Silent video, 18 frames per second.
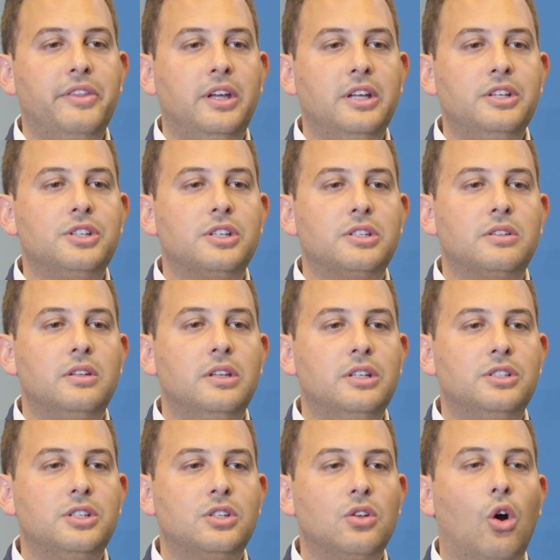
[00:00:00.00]
I think it
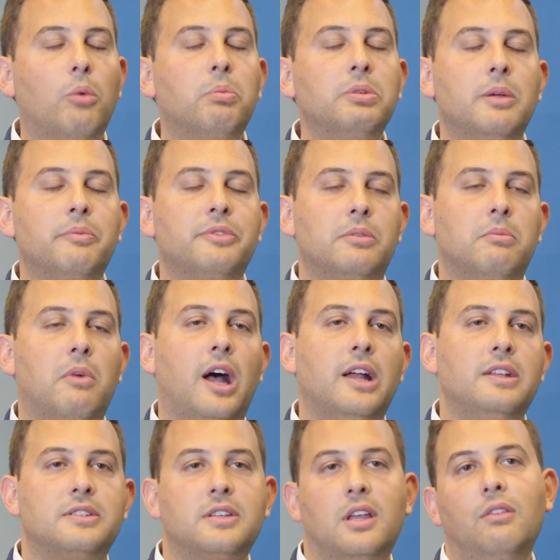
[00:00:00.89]
just opened up their
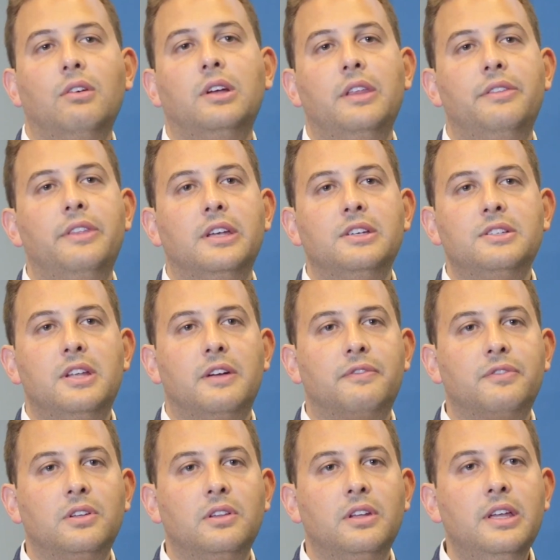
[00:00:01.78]
minds to look at things
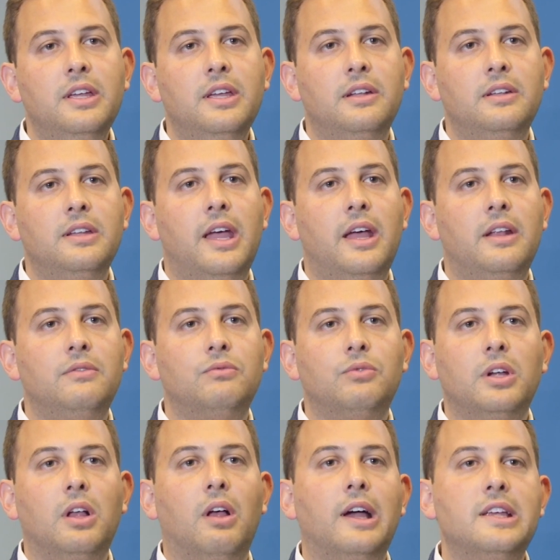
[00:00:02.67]
differently,
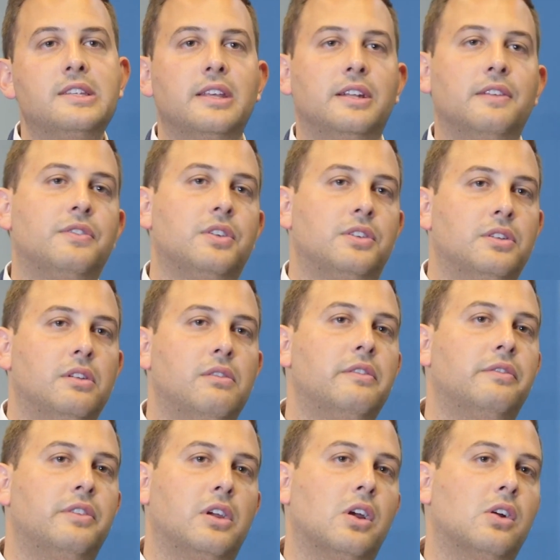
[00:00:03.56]
and realize that if they're
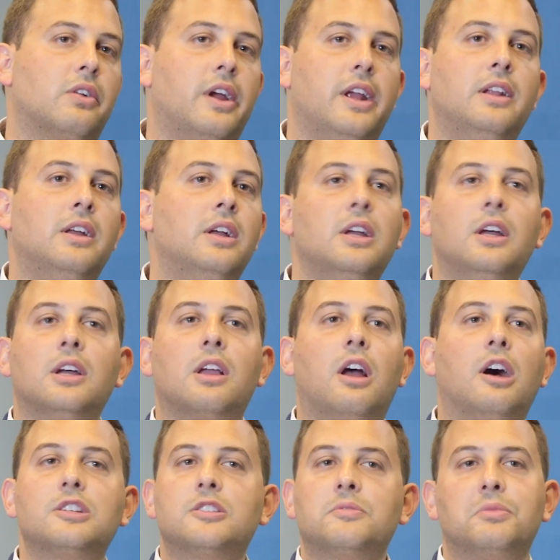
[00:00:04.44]
delivering a great
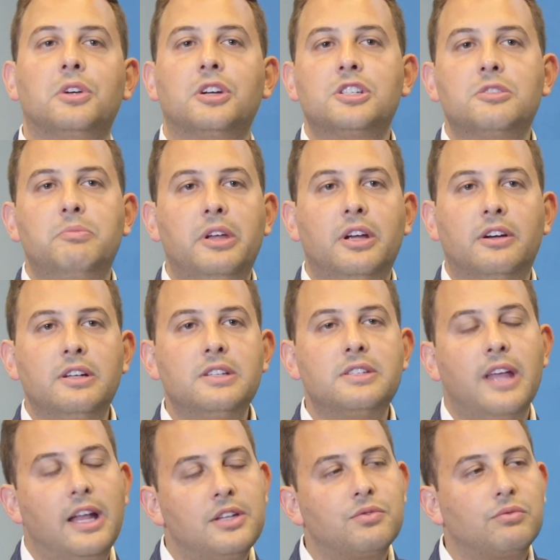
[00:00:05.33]
customer
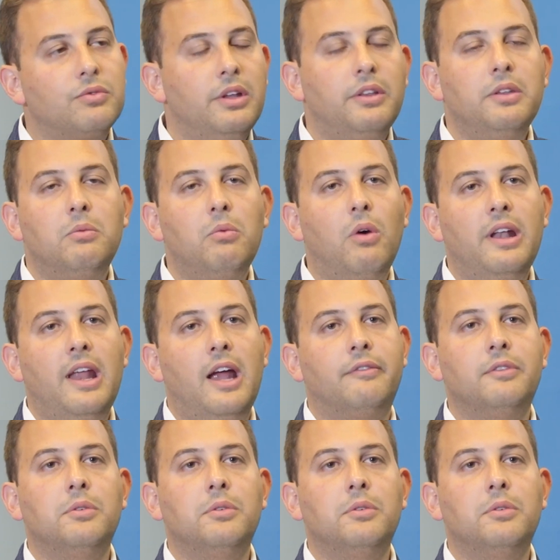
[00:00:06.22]
experience, that's really what